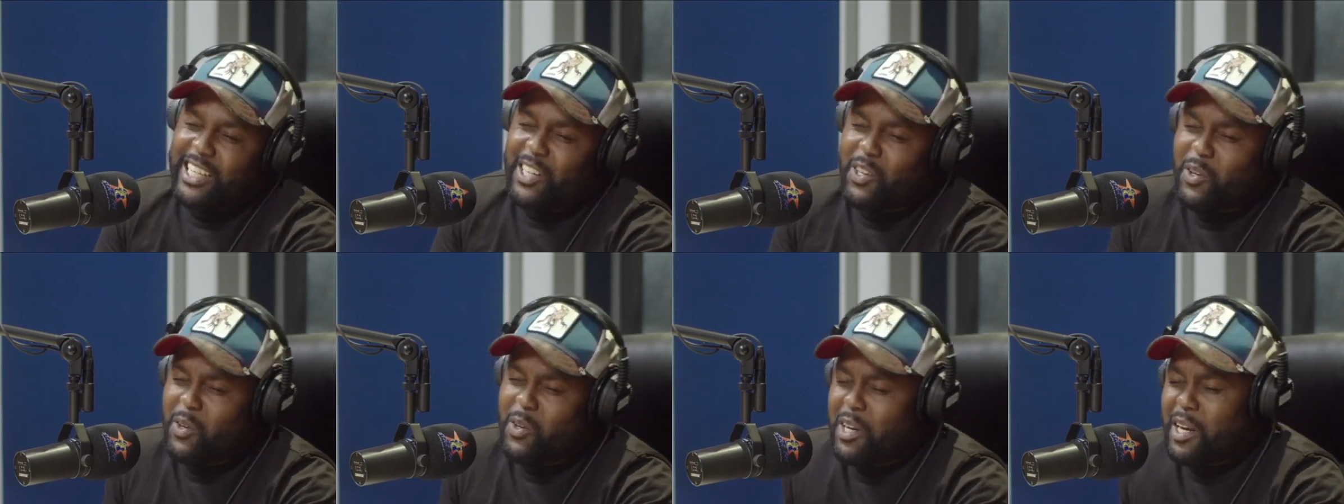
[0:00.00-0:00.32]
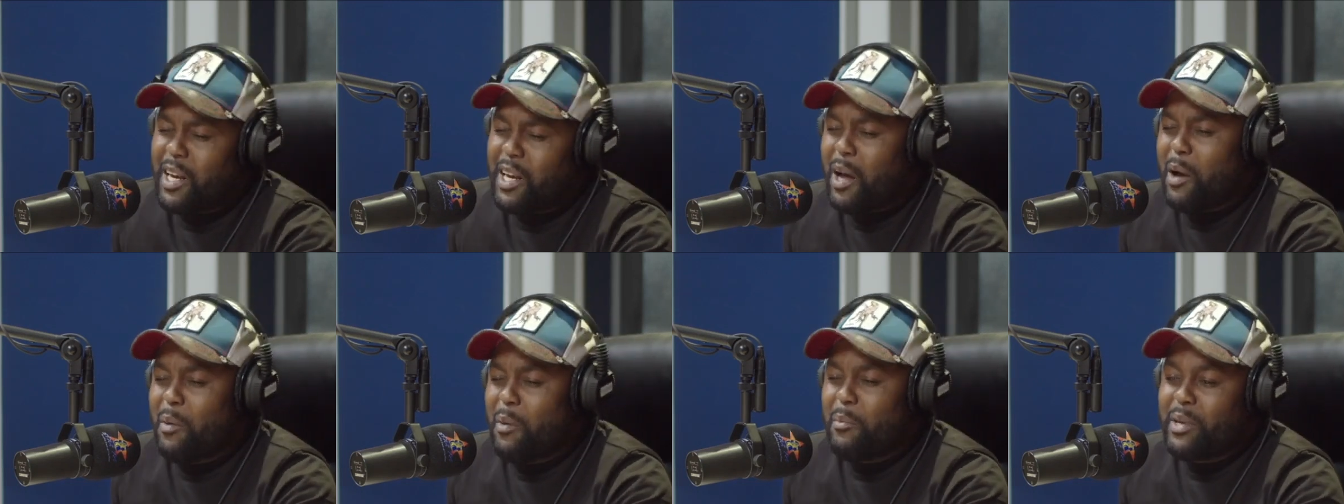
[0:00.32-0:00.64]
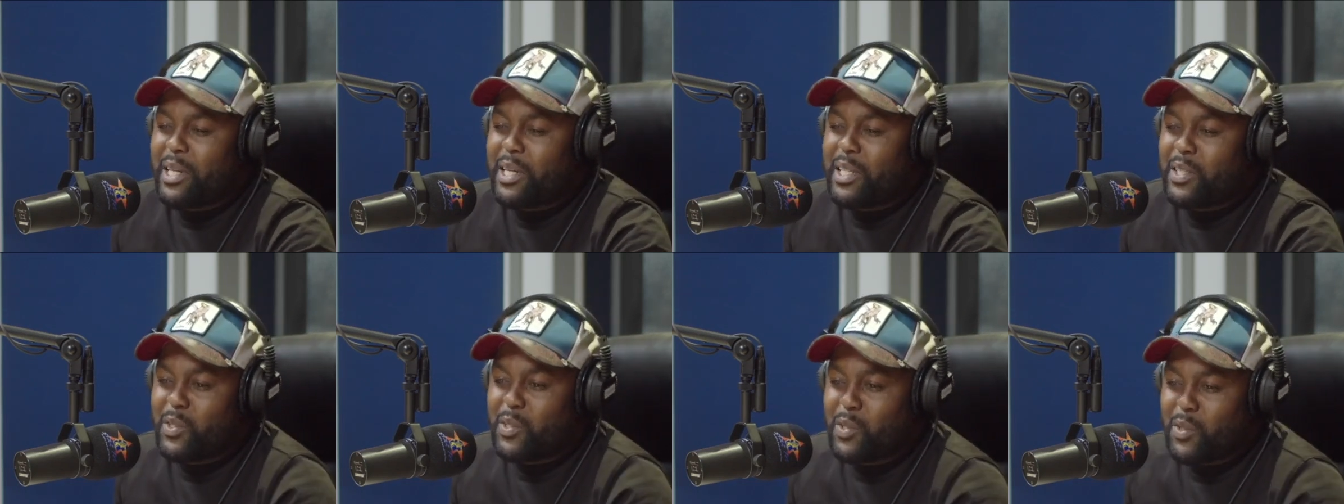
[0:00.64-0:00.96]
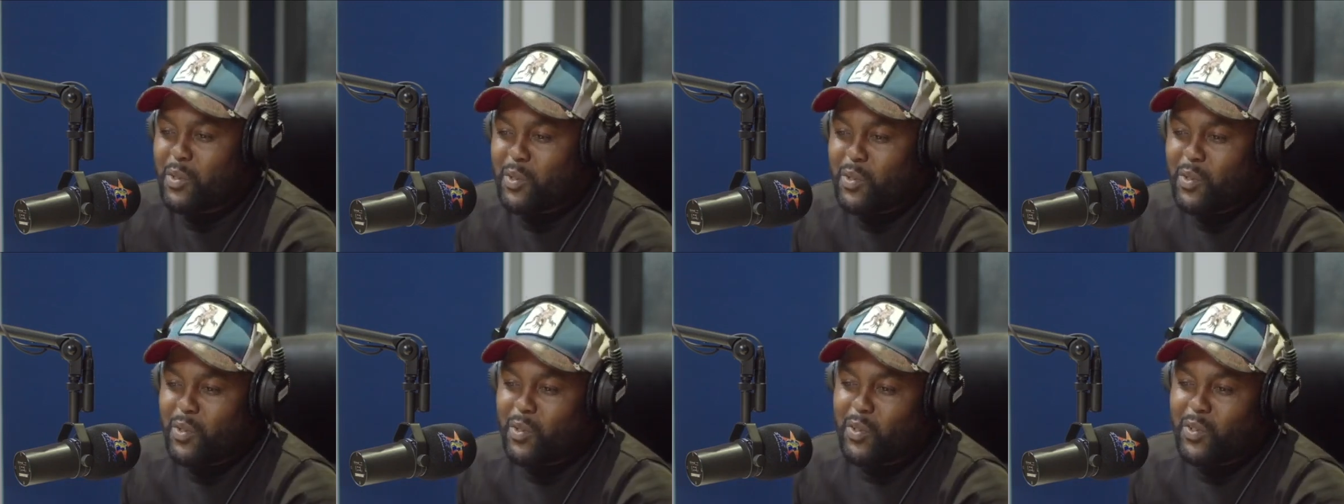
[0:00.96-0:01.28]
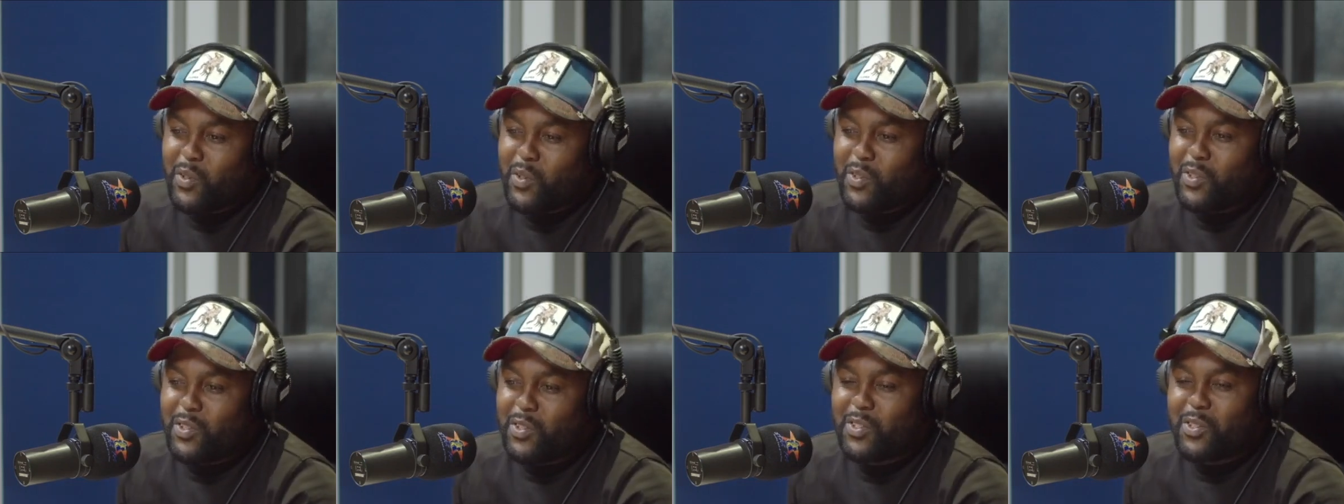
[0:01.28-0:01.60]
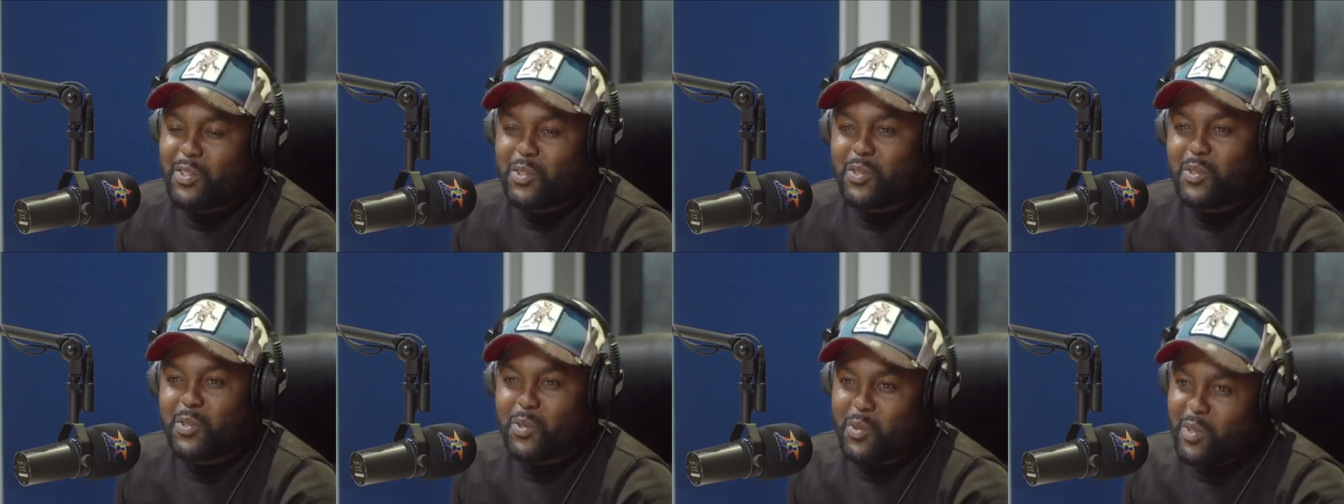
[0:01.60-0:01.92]
they don't allow me to
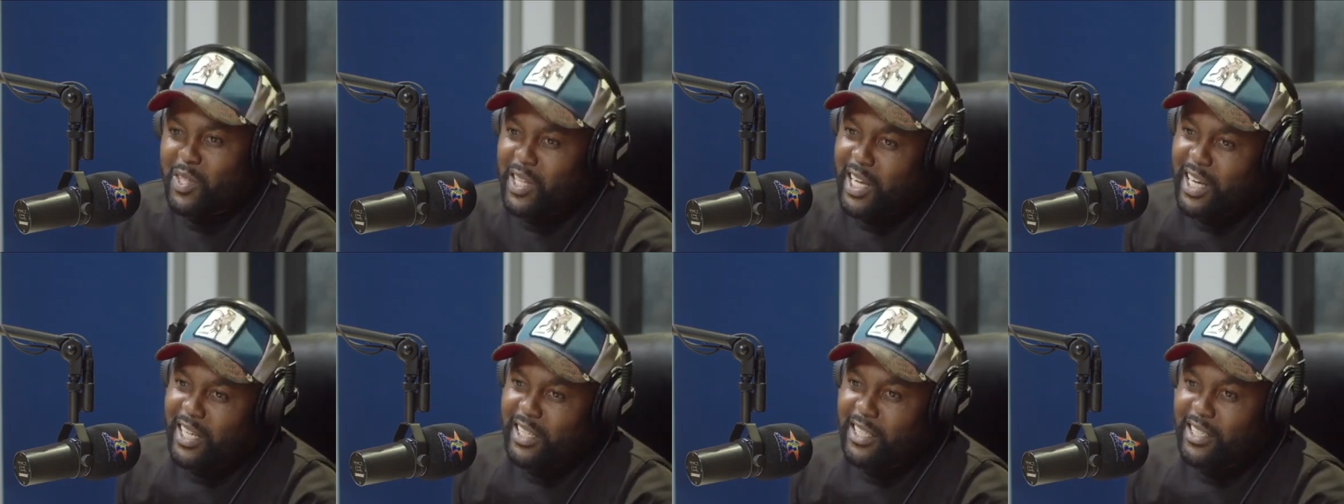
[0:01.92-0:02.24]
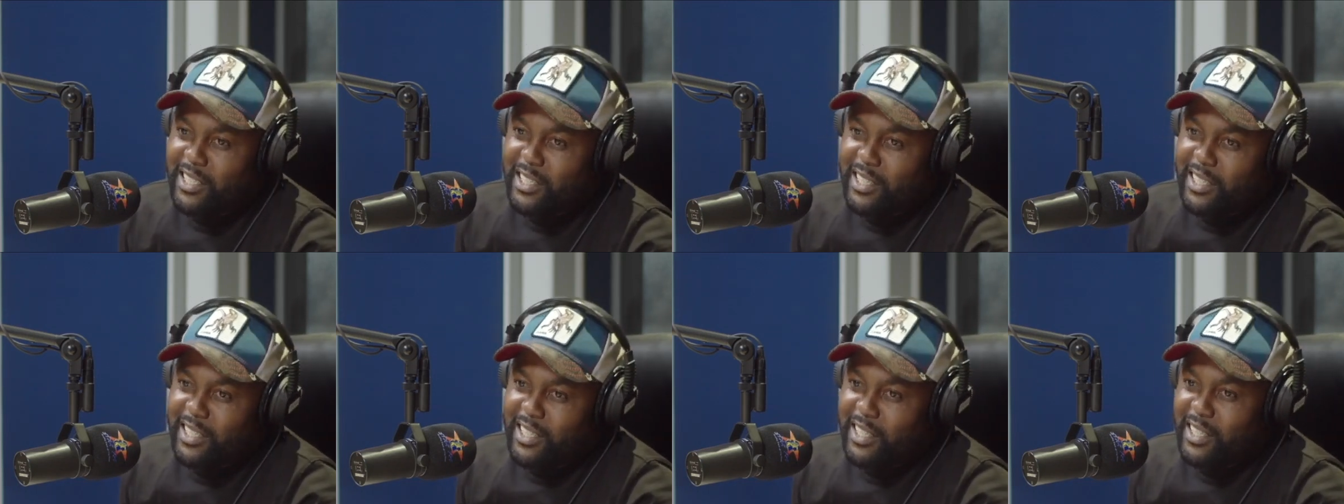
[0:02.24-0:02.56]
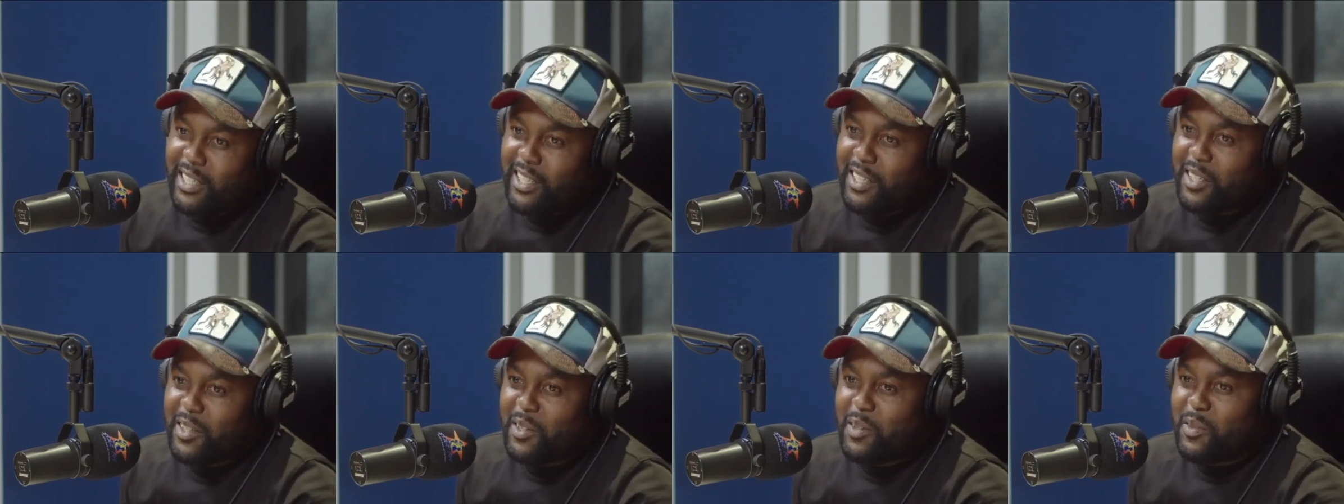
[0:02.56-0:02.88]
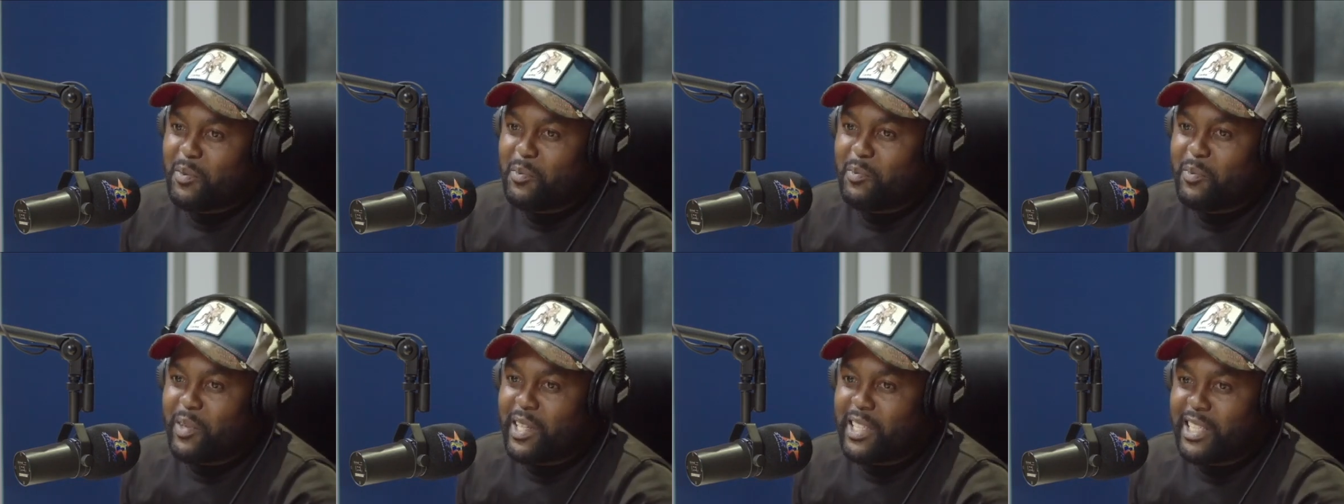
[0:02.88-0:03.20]
to do that. Uh-huh. Uh -huh.